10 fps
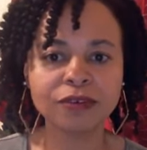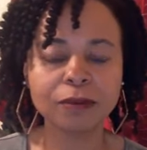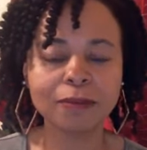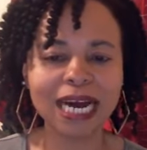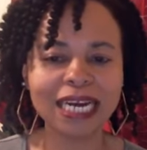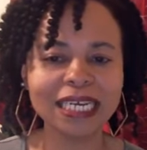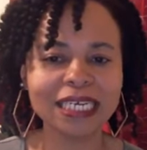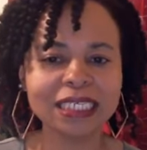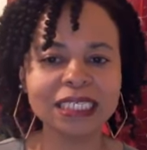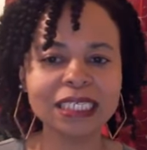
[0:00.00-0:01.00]
So, give
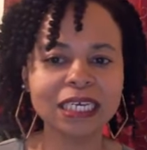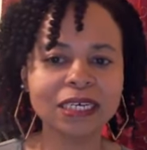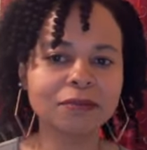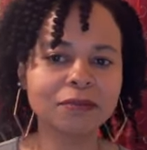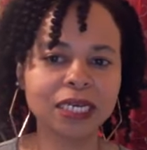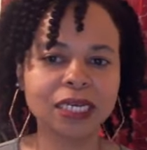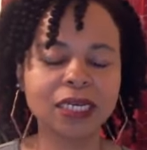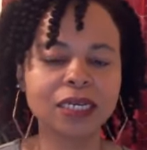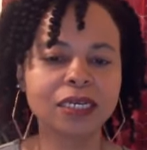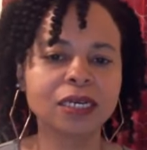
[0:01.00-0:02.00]
your body a
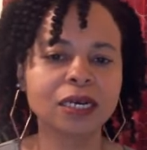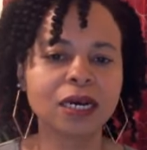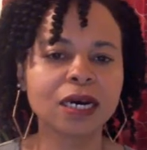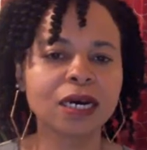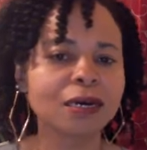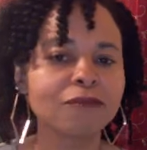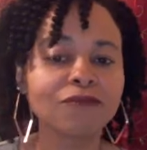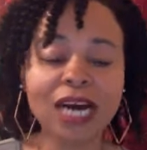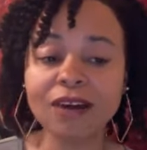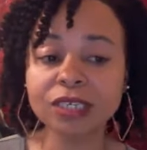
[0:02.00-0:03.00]
10 minute,
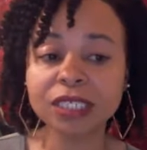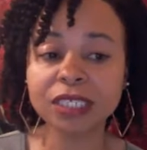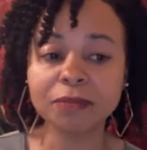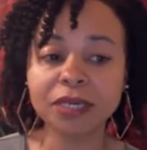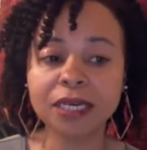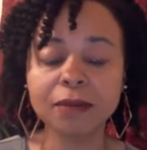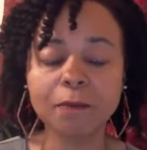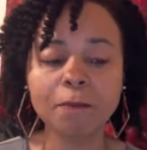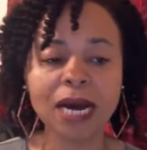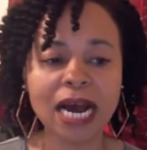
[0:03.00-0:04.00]
um, five or
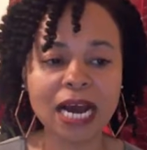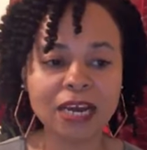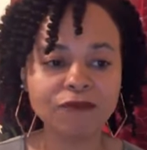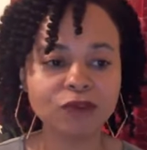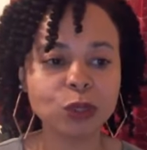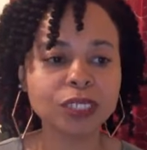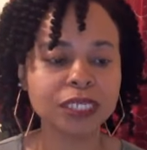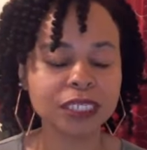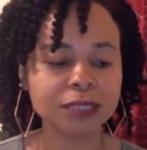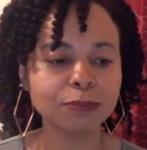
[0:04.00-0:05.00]
10 minute
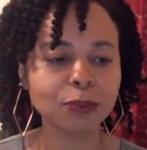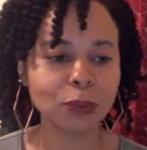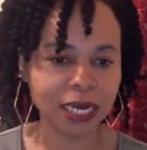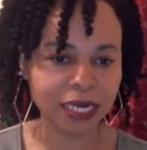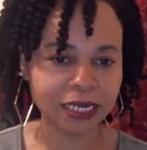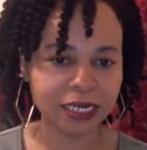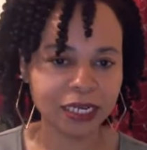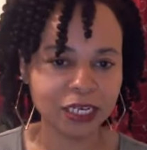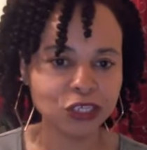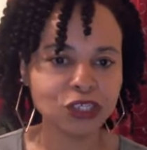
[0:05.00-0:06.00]
mindfulness
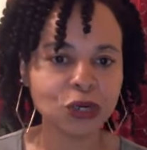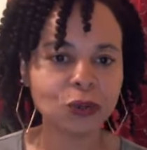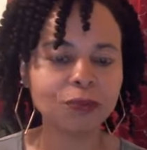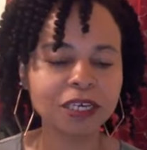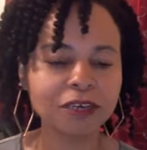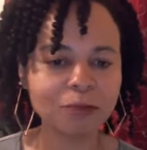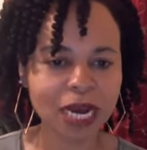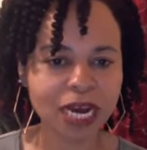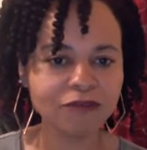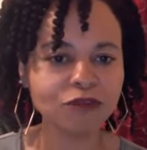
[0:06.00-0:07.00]
break.
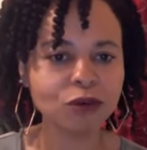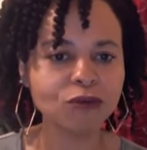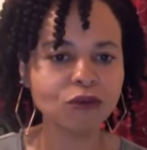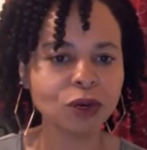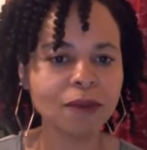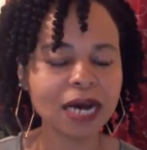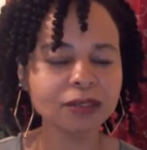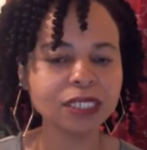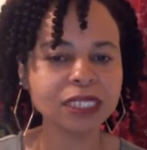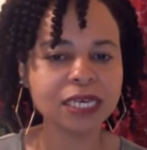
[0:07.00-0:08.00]
So, be
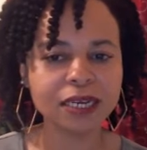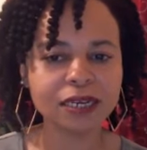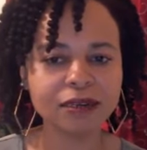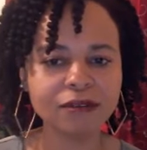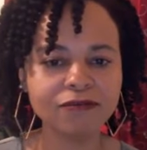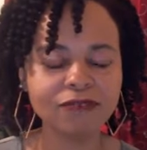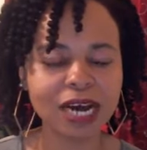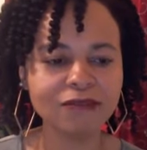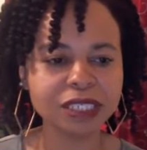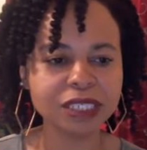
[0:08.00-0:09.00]
mindful for about
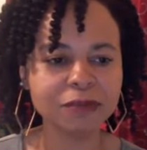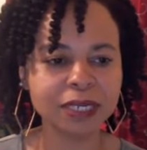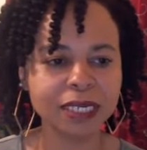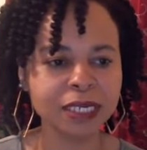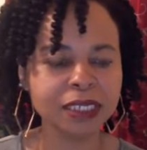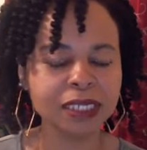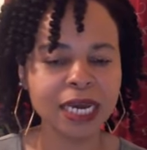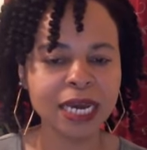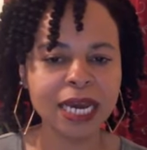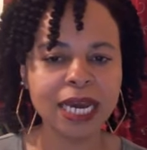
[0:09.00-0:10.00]
10, five or
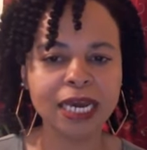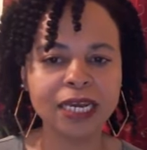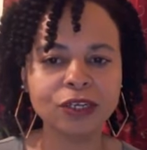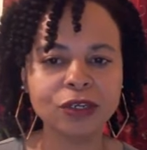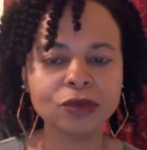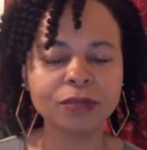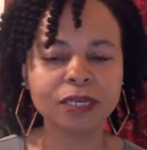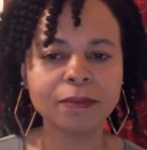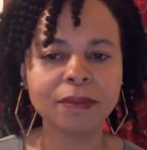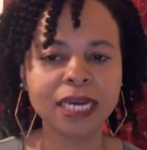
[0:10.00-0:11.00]
10 minutes,
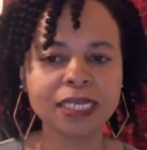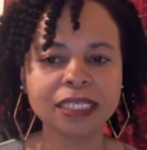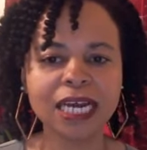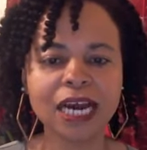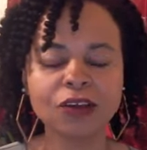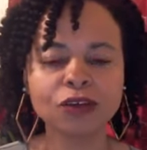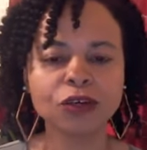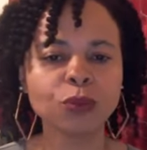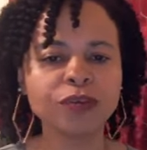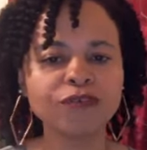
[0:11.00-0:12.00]
and you'd be
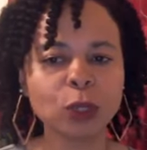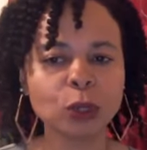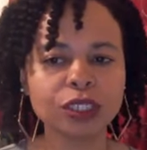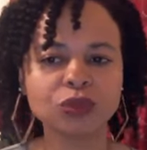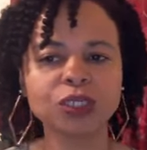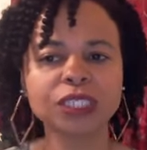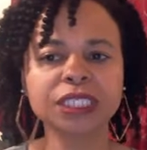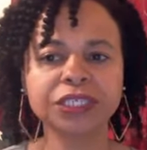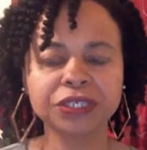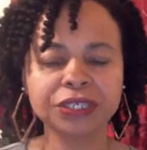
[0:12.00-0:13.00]
amazed at how you can
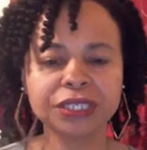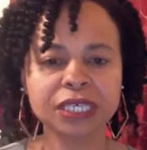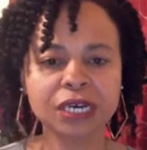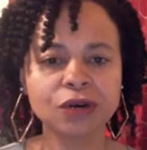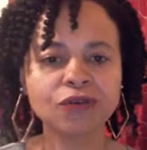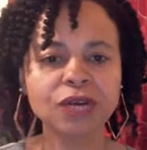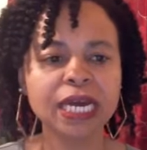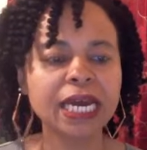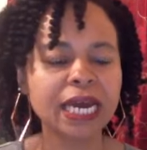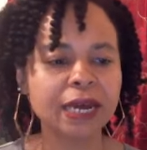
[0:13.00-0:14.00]
refocus, recenter
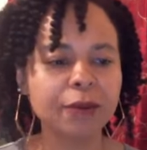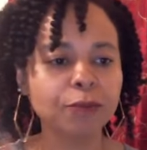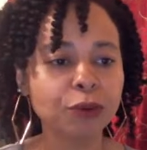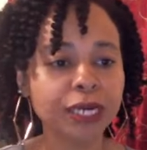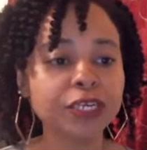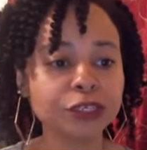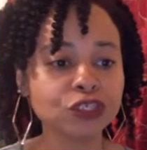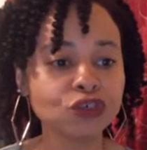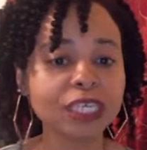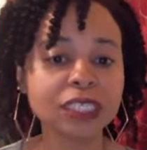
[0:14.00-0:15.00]
yourself,
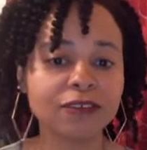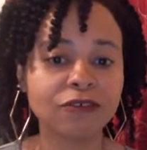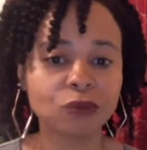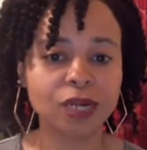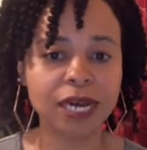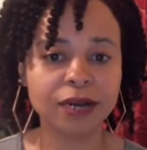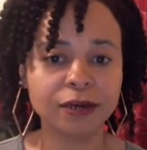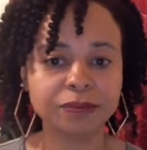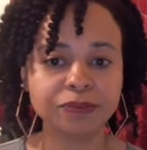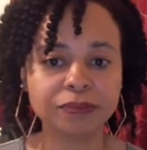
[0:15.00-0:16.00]
and bring your stress
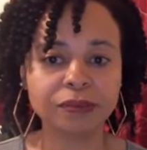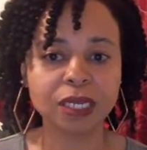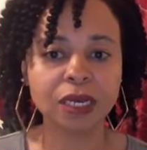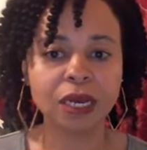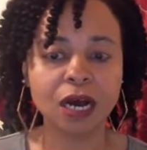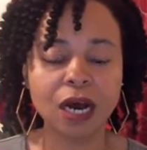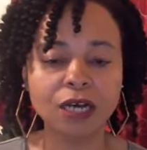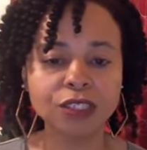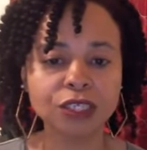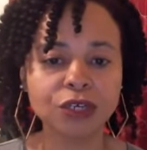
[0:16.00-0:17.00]
level down.
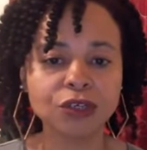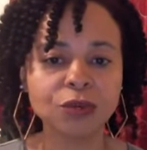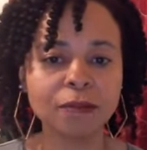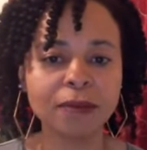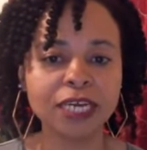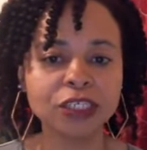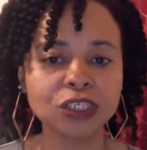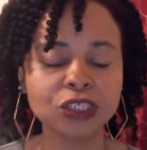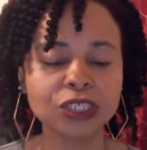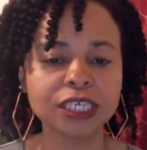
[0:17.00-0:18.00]
Also,
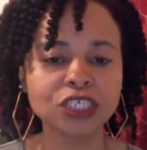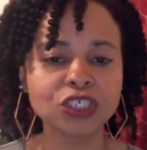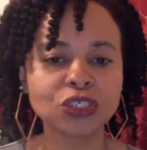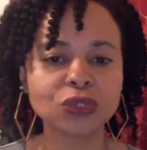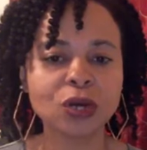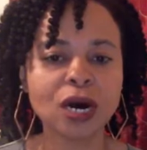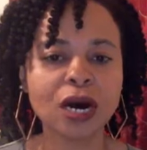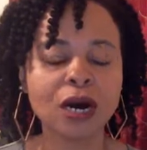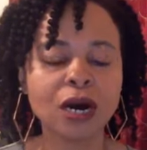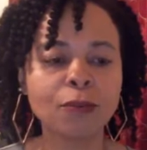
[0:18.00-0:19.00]
you want to make sure
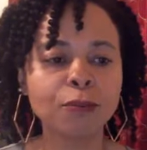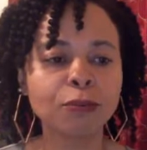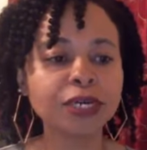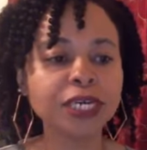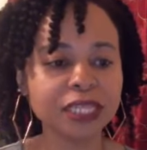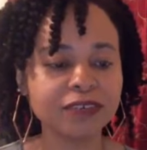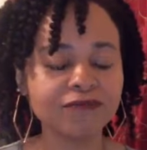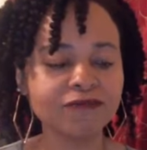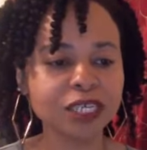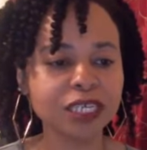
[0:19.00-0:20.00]
that you are
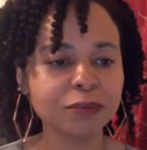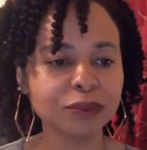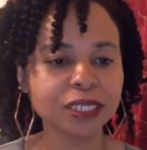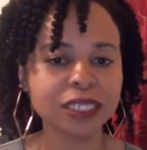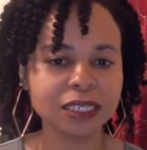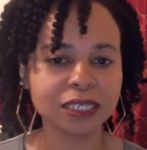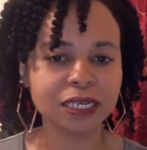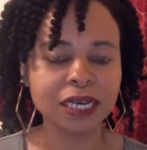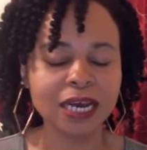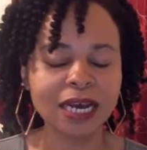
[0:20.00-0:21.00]
breathing, fully
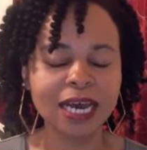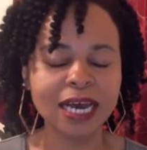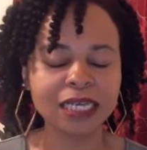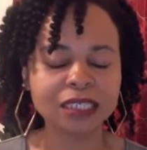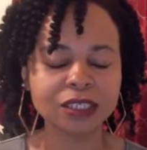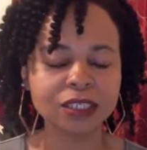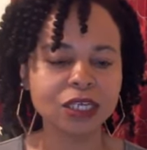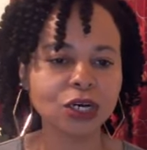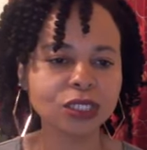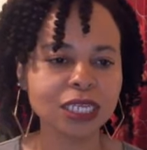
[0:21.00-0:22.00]
breathing.
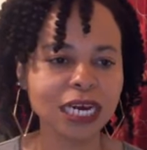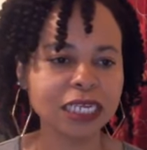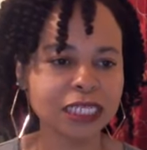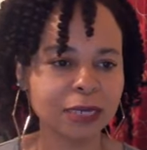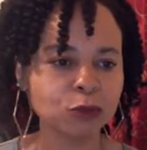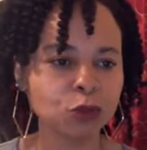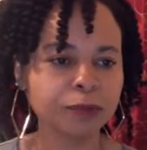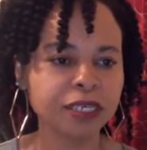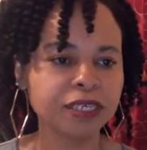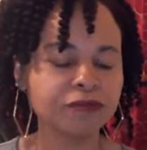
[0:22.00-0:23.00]
As adults, a
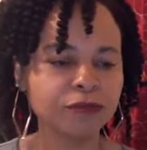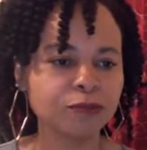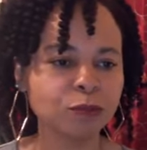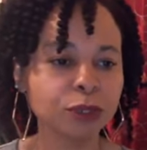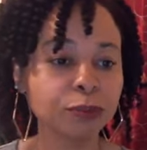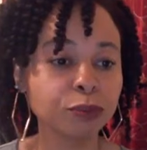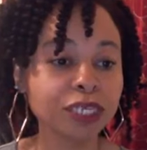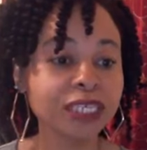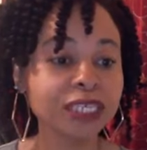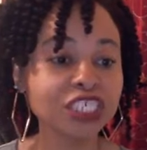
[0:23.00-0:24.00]
lot of times we be
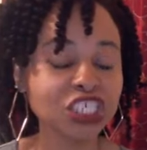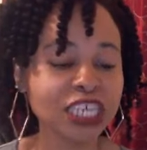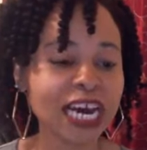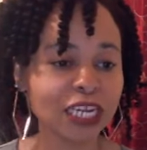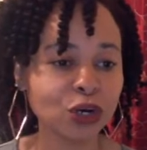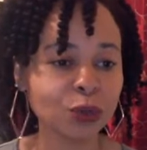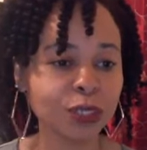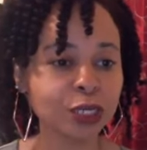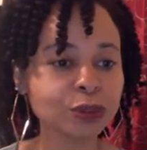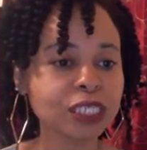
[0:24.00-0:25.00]
we breathe
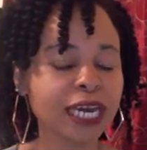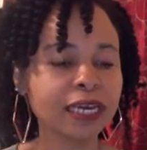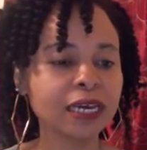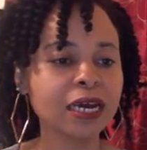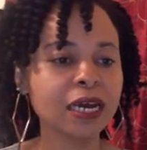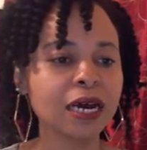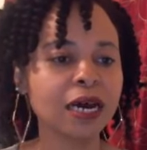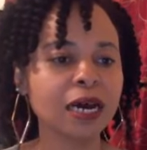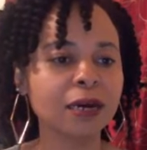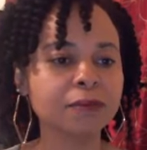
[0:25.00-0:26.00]
shallow. We don't
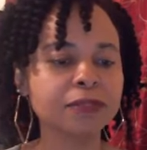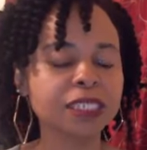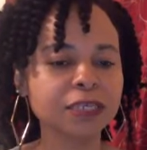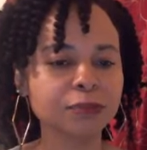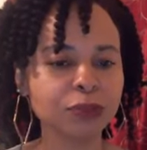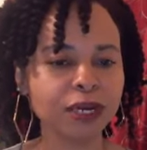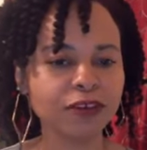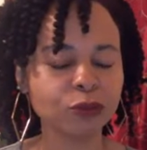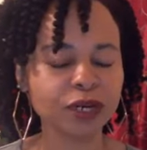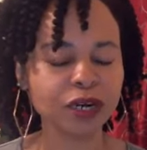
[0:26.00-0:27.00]
take
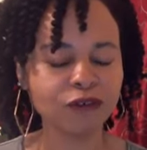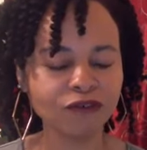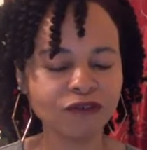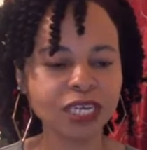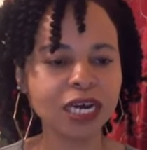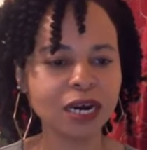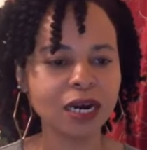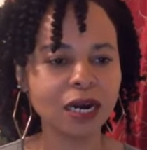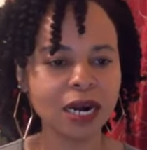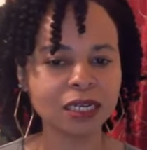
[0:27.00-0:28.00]
um, deep breaths. We
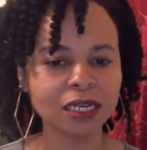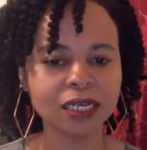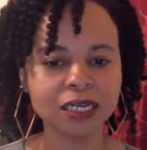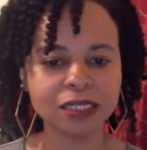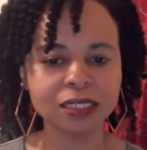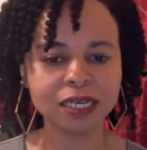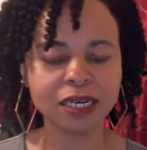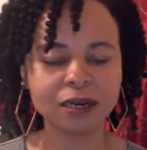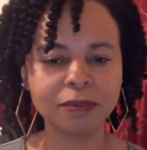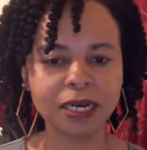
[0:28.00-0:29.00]
don't fill our, our
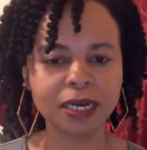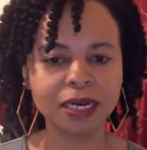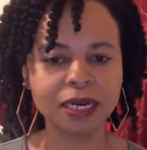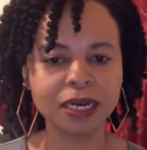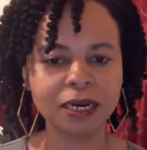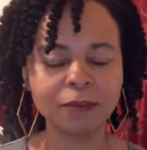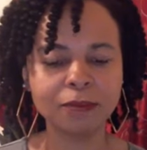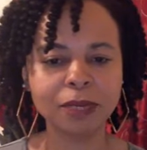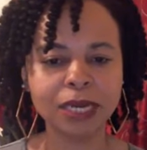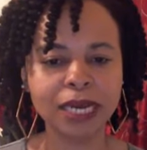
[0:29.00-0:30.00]
lungs up
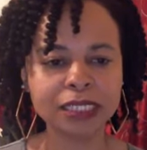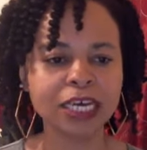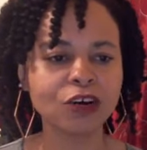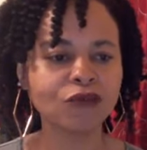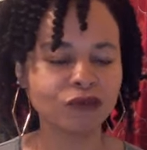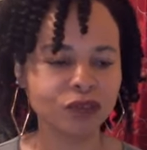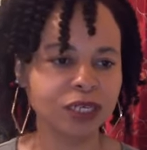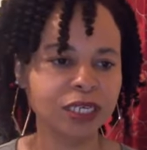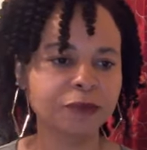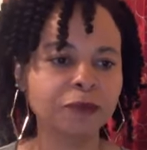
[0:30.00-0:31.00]
and um,
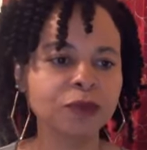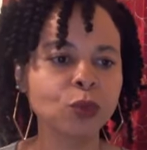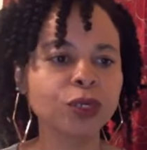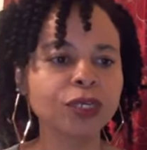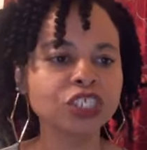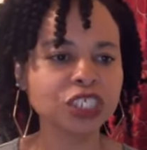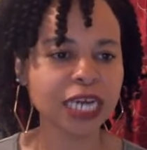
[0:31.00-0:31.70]
exhale fully.